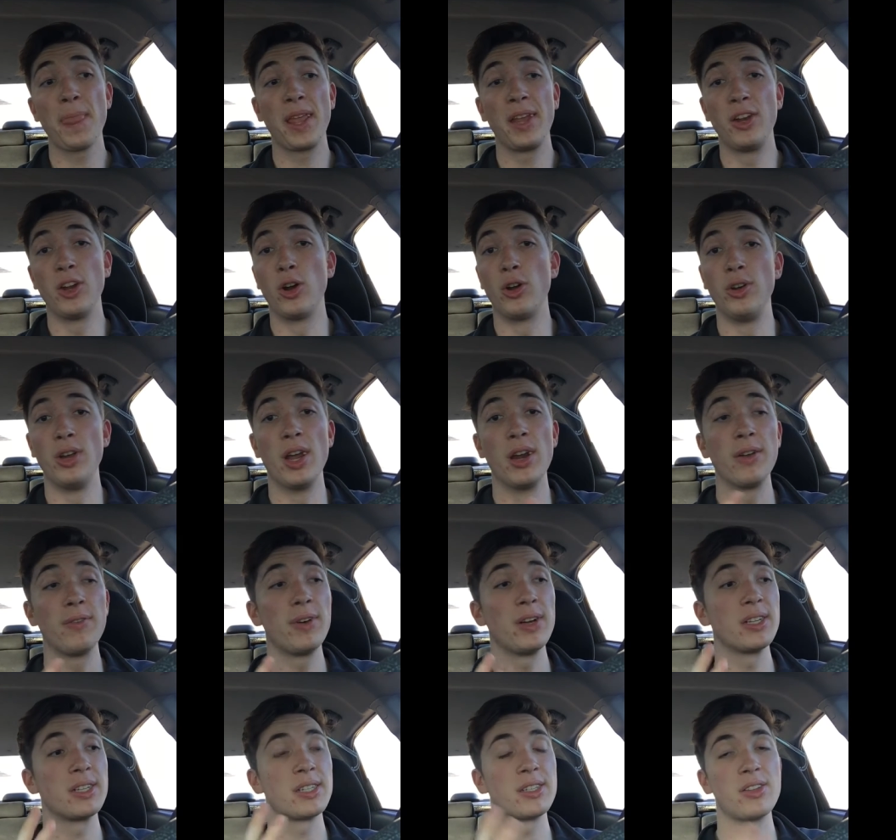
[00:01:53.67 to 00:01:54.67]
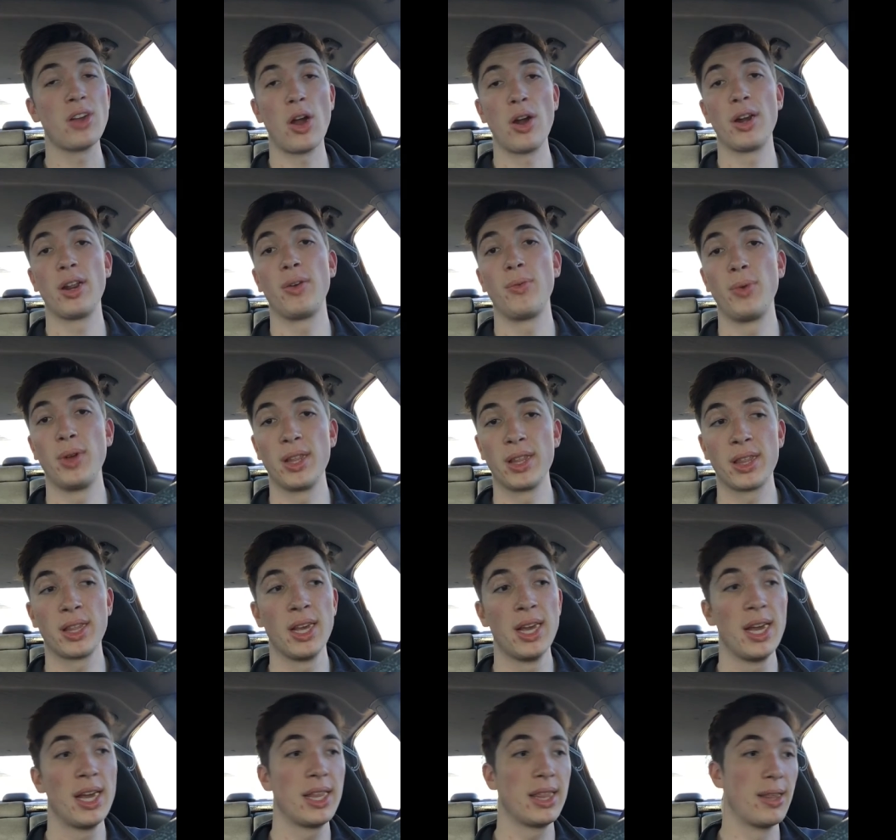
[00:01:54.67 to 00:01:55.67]
You know, none of us started with
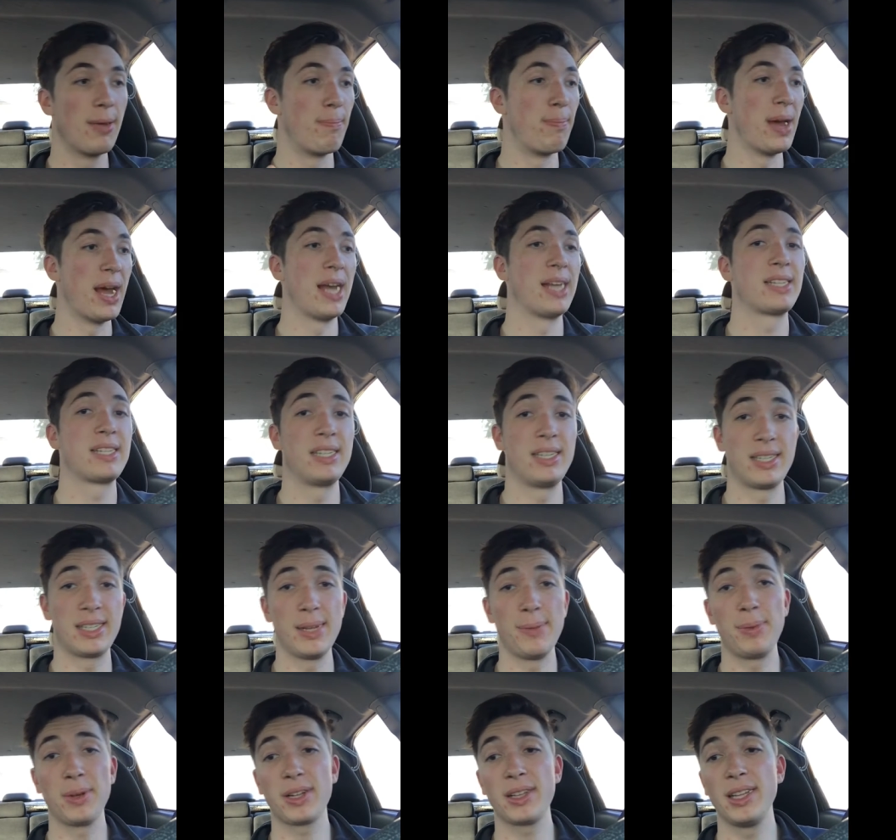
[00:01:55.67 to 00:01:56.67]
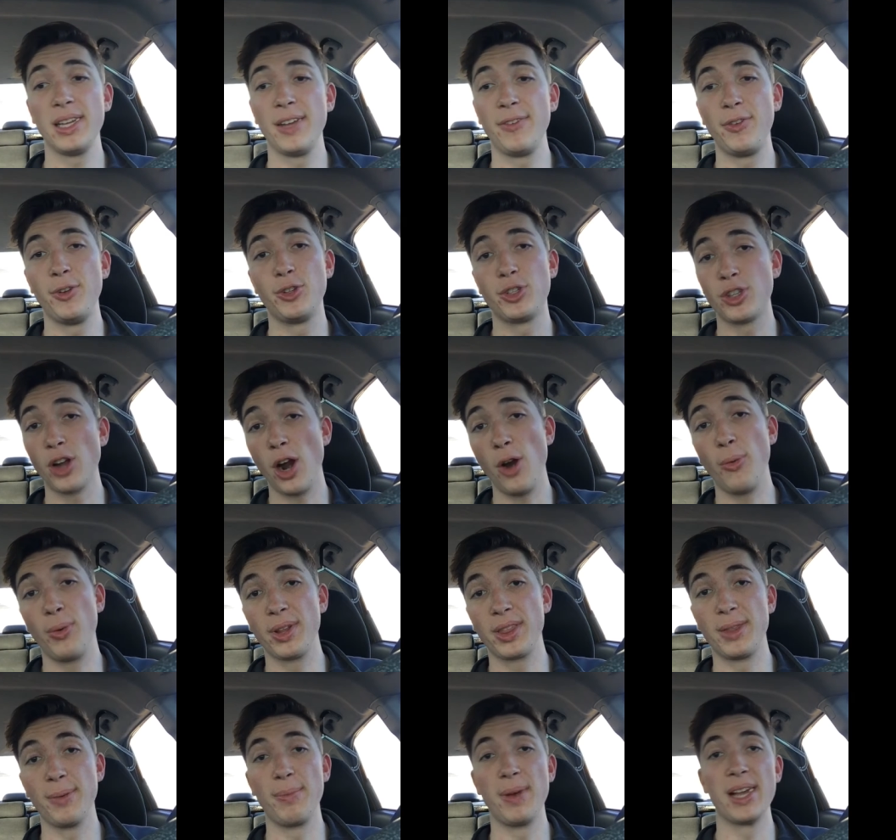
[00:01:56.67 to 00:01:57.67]
the best. And typically, if you start
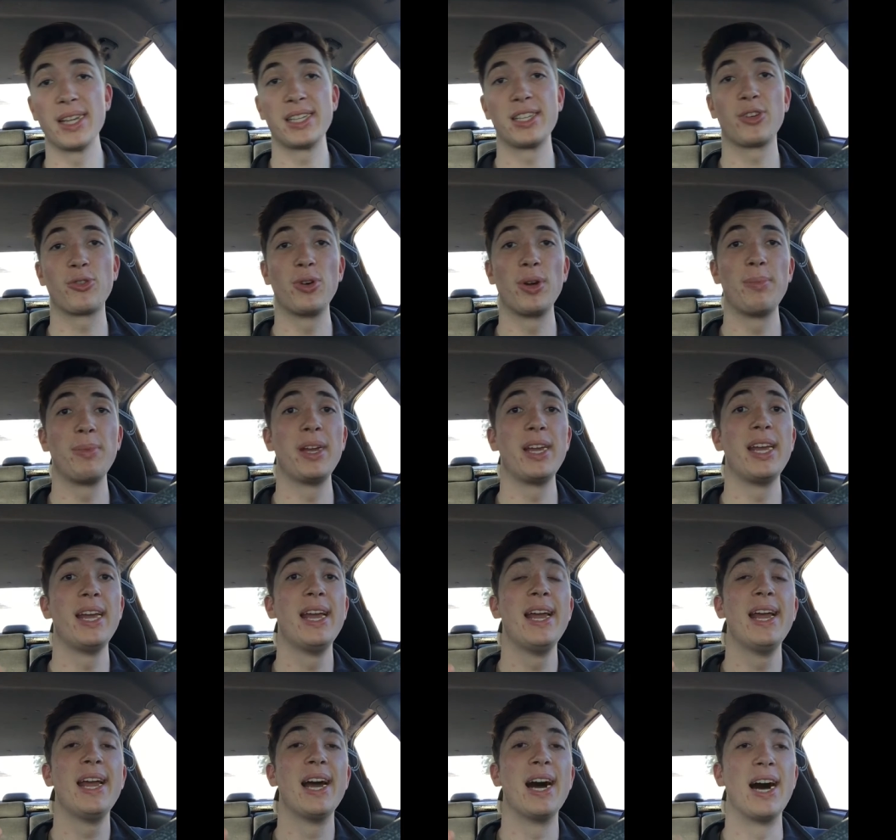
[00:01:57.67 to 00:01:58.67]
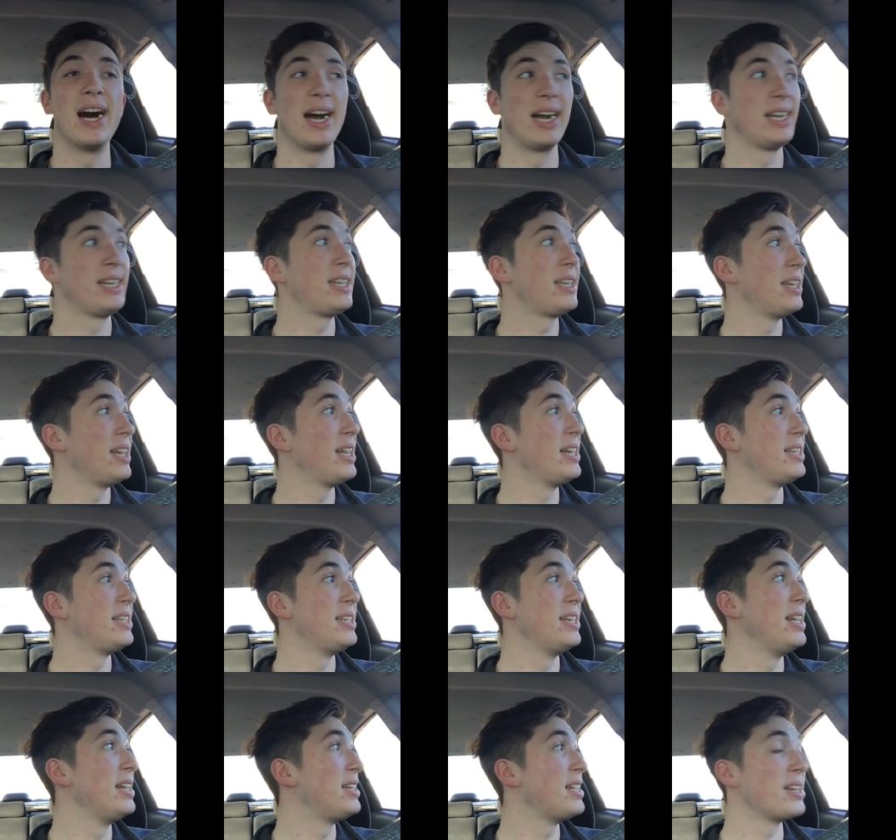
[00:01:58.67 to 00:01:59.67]
with the best equipment, uh, it, it,
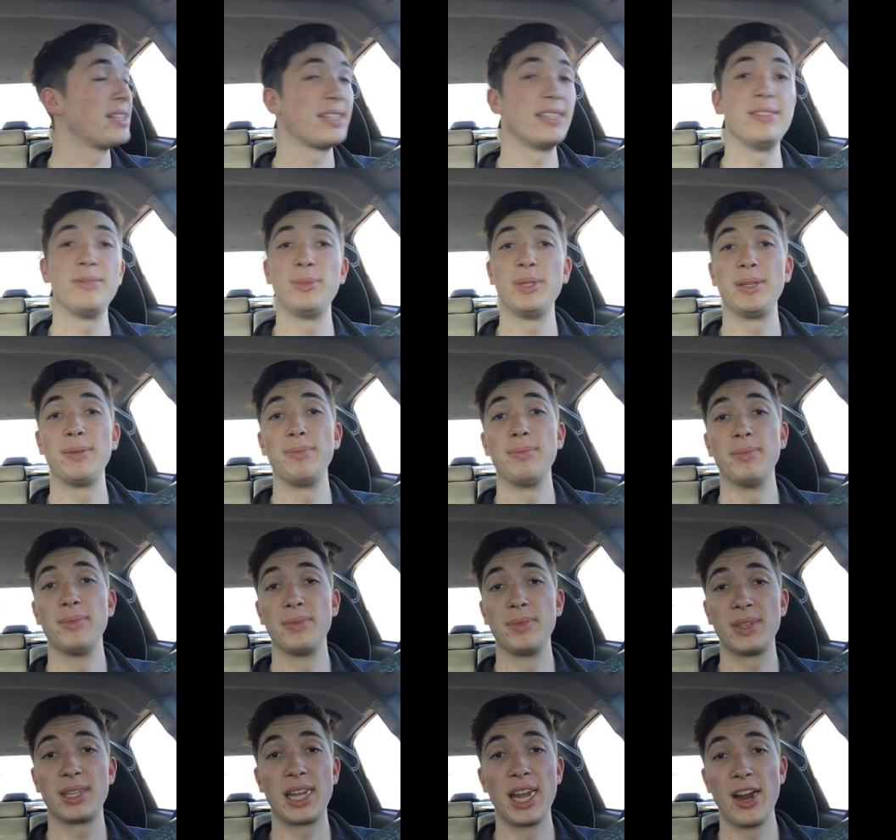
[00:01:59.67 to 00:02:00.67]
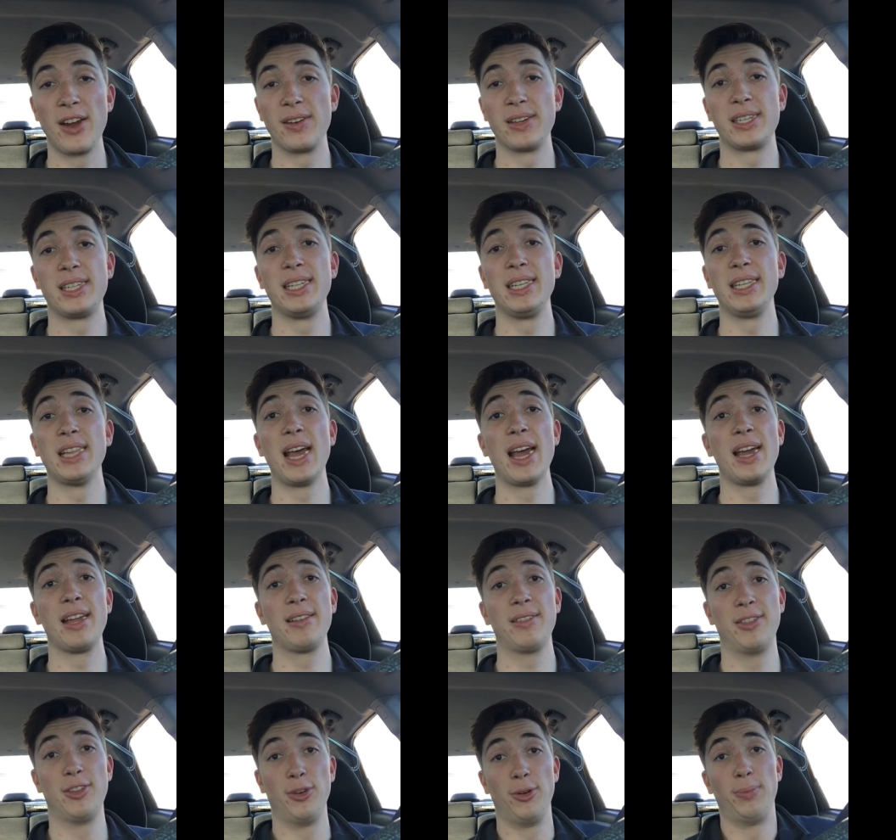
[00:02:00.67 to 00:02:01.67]
it, doesn't even guarantee that
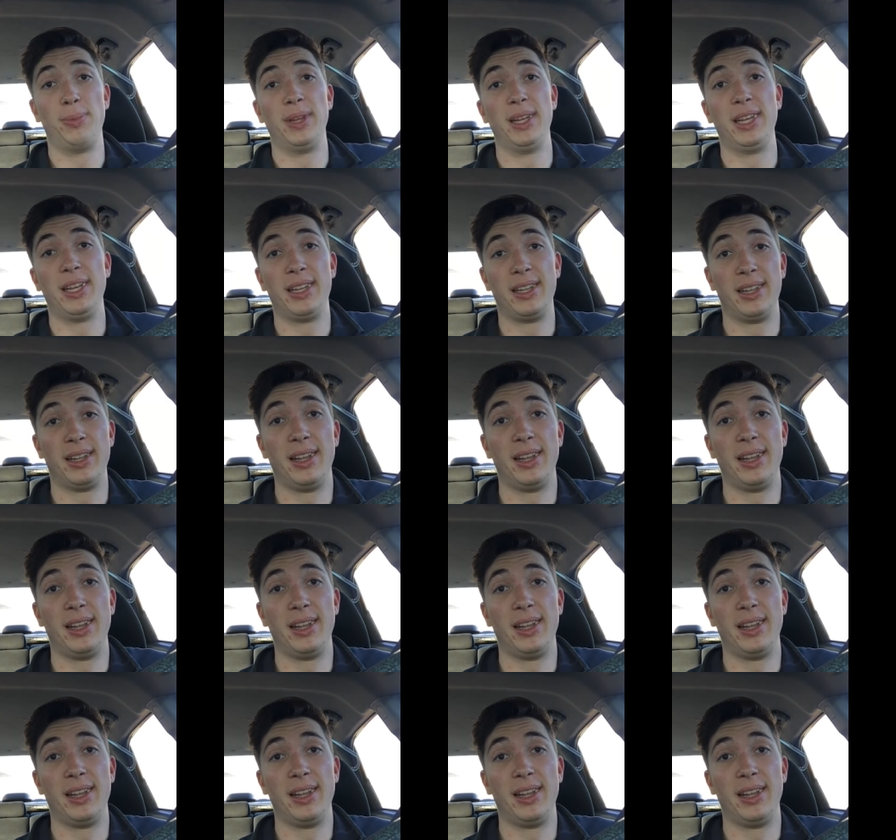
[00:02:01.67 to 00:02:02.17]
there'll be